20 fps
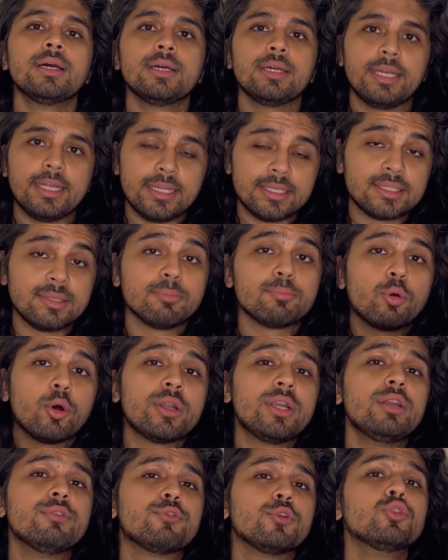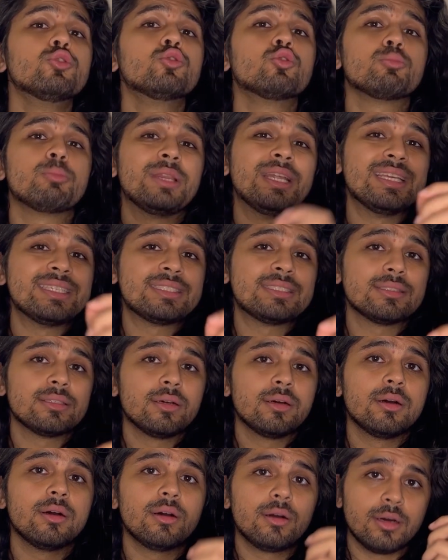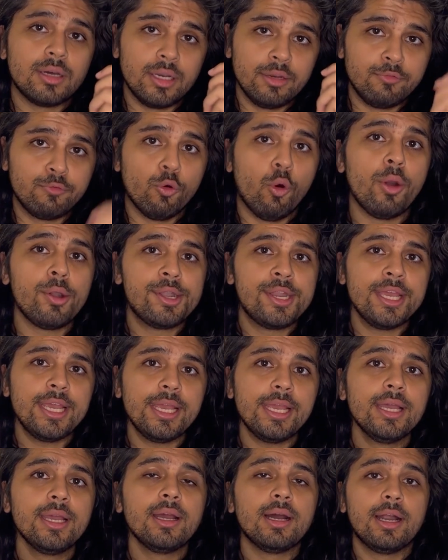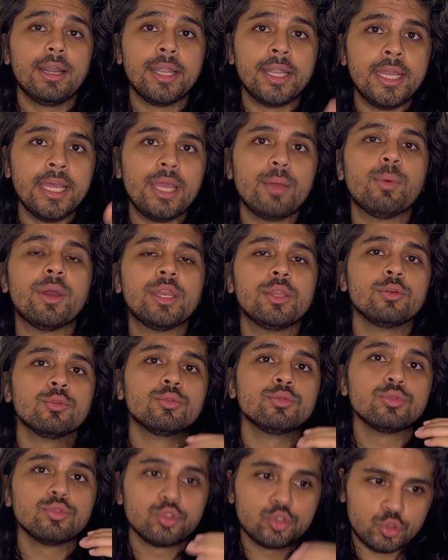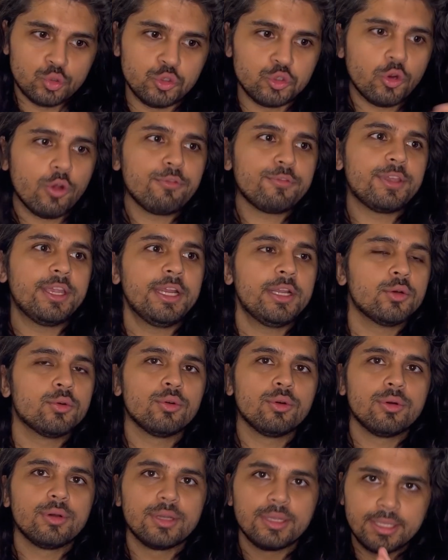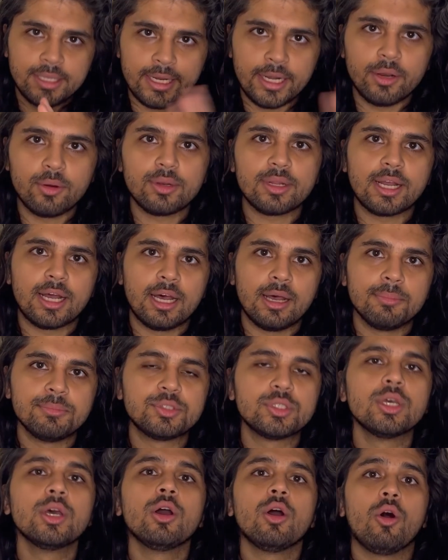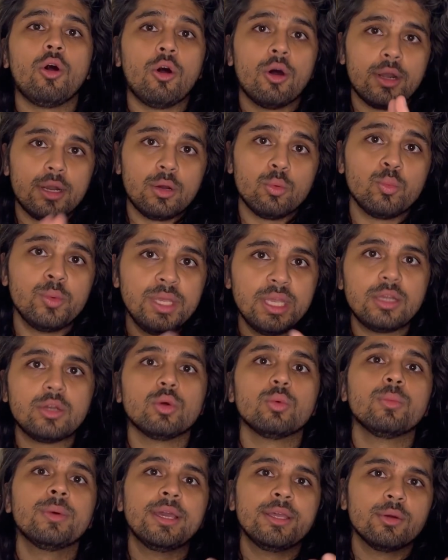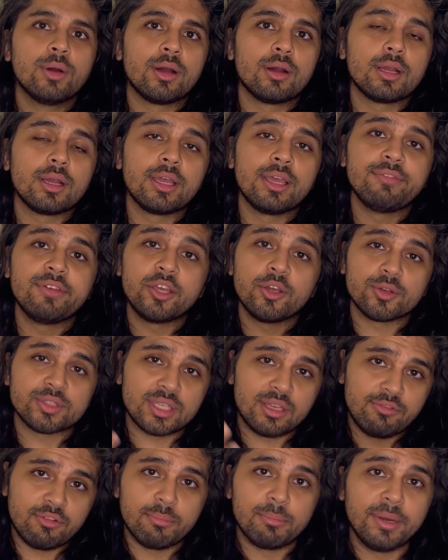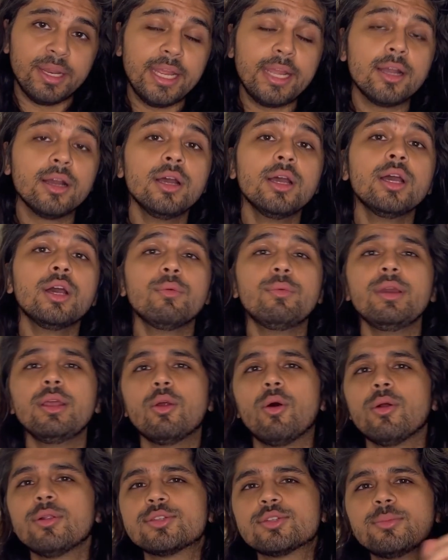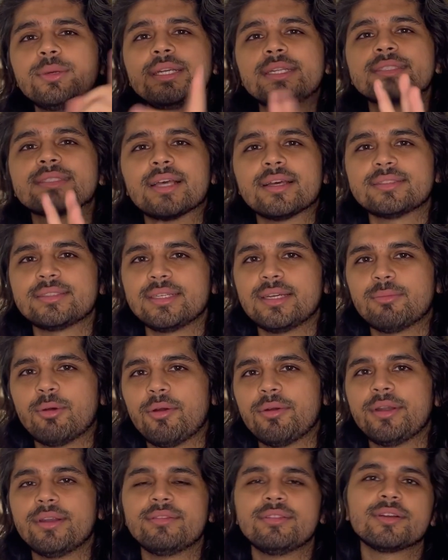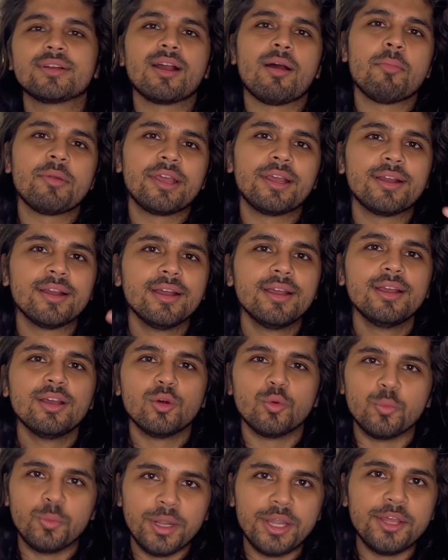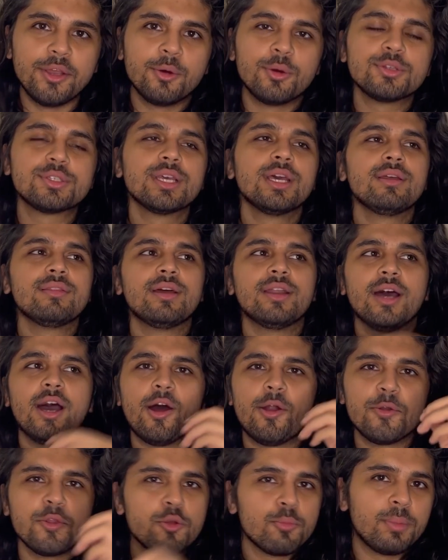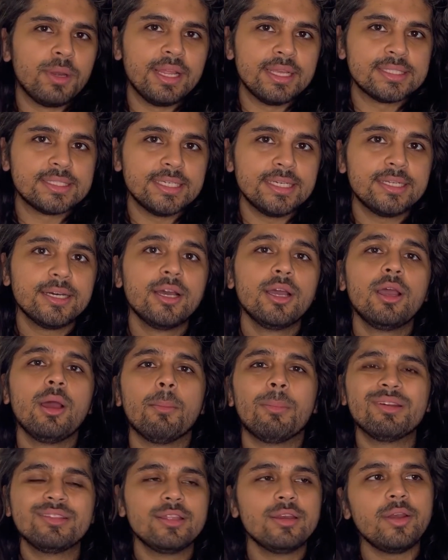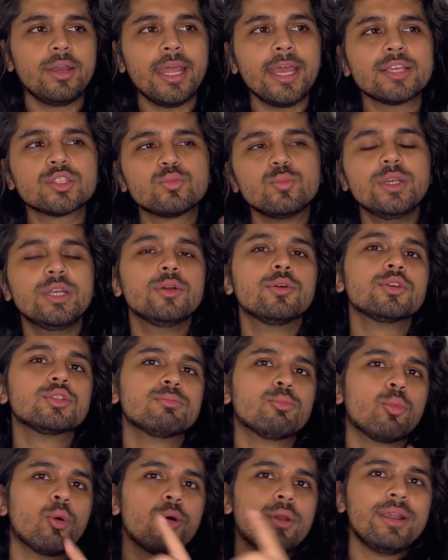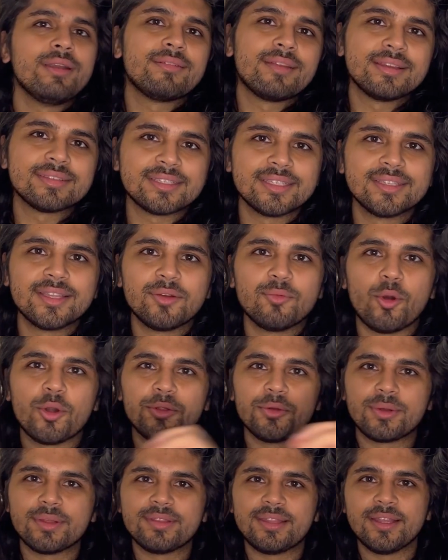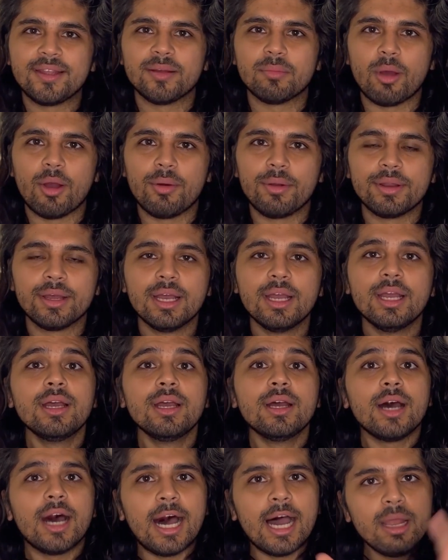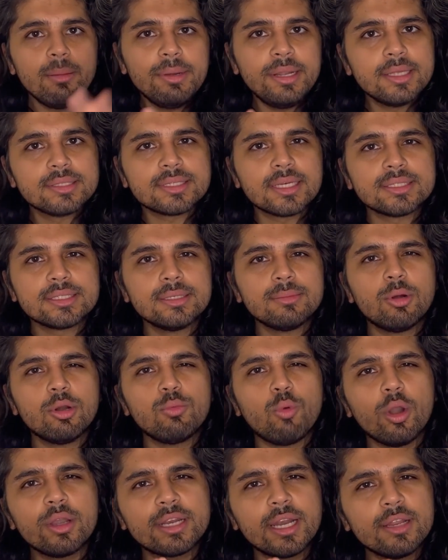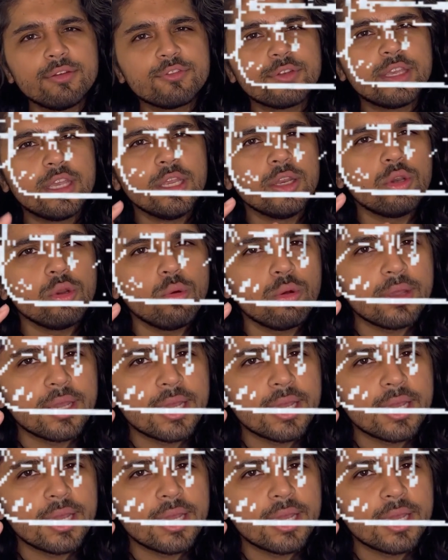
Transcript: It is important for you to place a reward day, a day when you switch off keto, get on carbs, or a week where you are giving yourself a break. We'll also be discussing about it in the coming videos, that how do you place it. But the next video is more interesting than what you can think about. I'll be discussing about what kind of keto